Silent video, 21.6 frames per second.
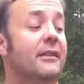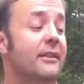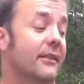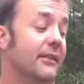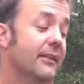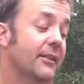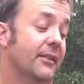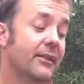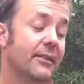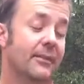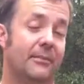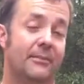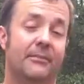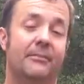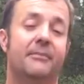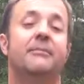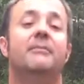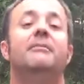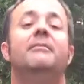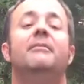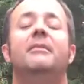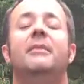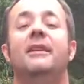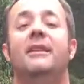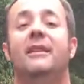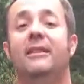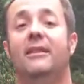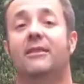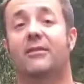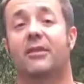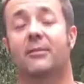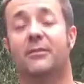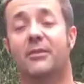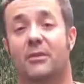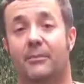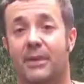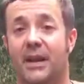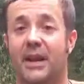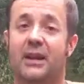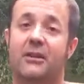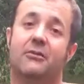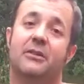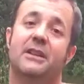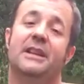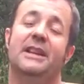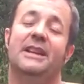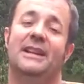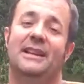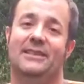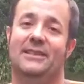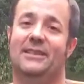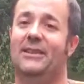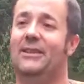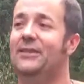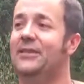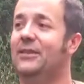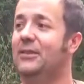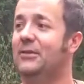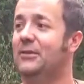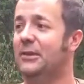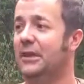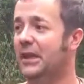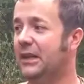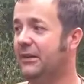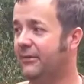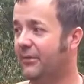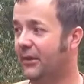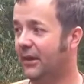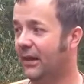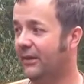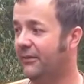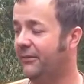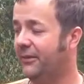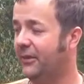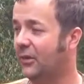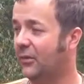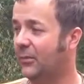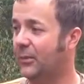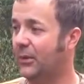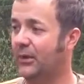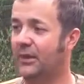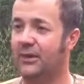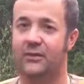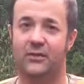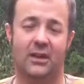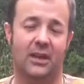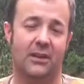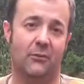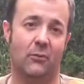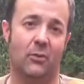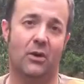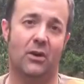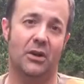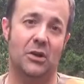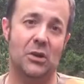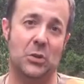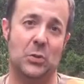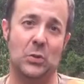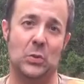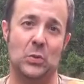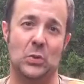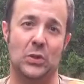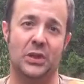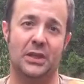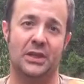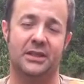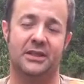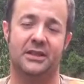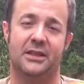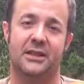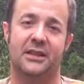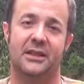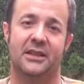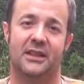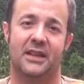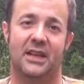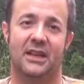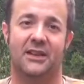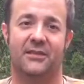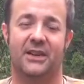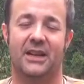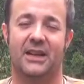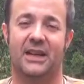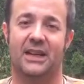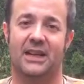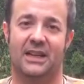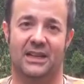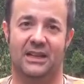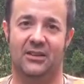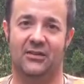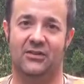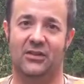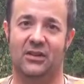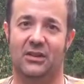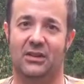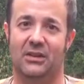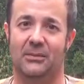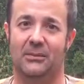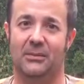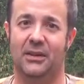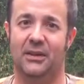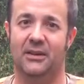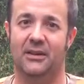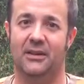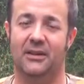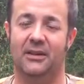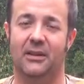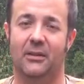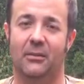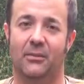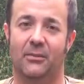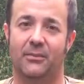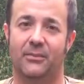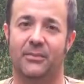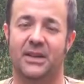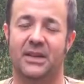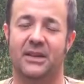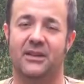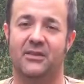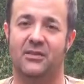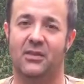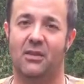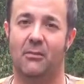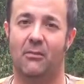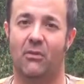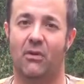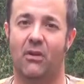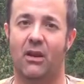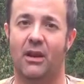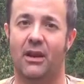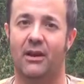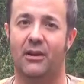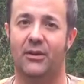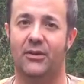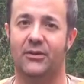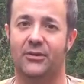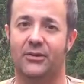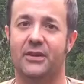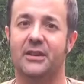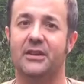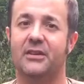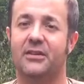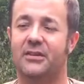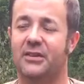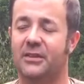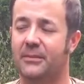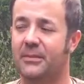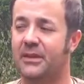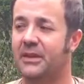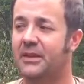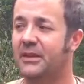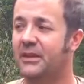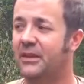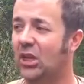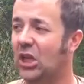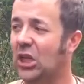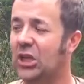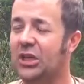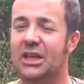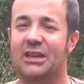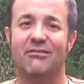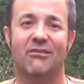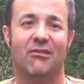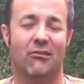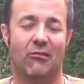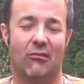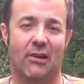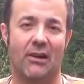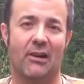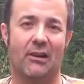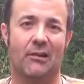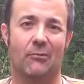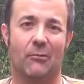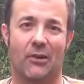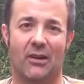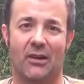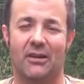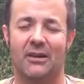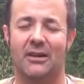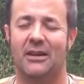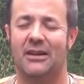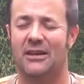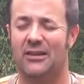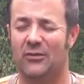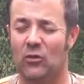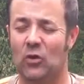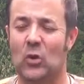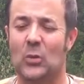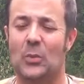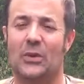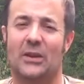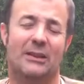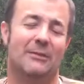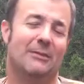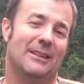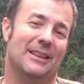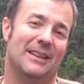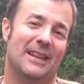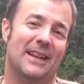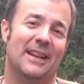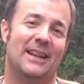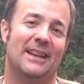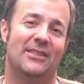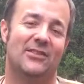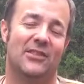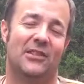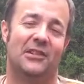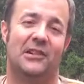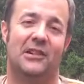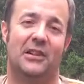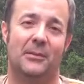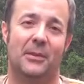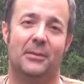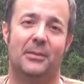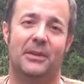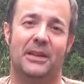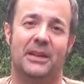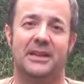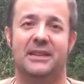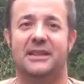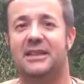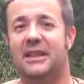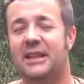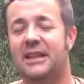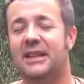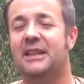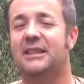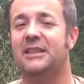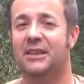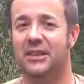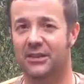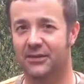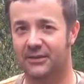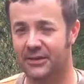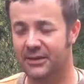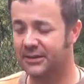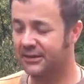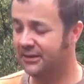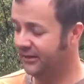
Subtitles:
from your battery, and it's also safer. I feel really safe walking through the woods. If I get into some briars or into some uneven ground where normally with a gas saw I'm a bit tentative,